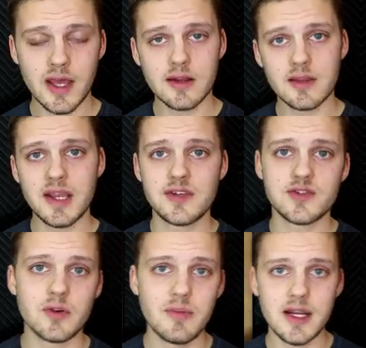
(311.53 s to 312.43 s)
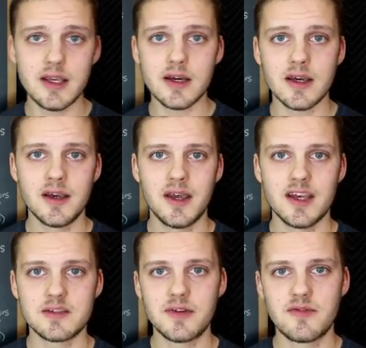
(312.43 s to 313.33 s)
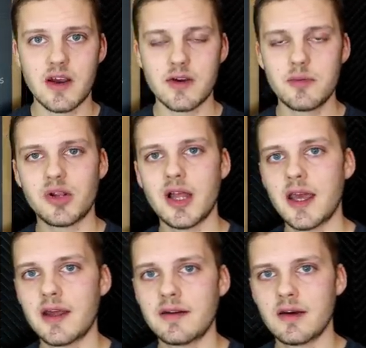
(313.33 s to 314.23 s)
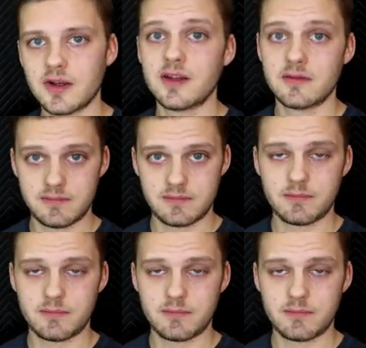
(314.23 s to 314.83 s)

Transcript: and in the mainstream media has been very planned and